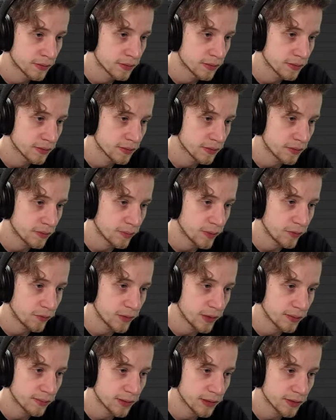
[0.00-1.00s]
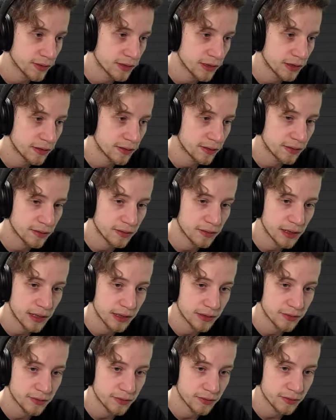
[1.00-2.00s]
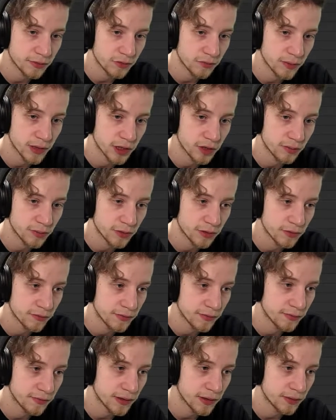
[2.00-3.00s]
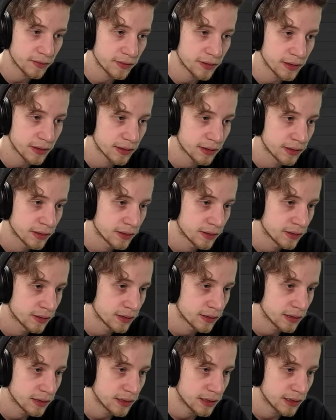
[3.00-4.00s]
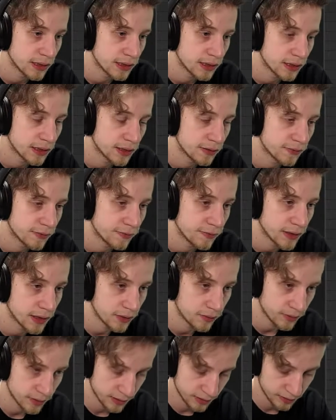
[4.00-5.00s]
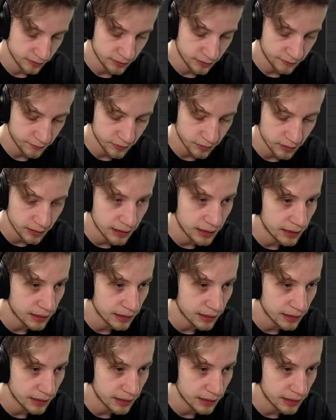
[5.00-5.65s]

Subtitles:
It's gonna be 1 because that tracks also much more with our with how it's gonna work.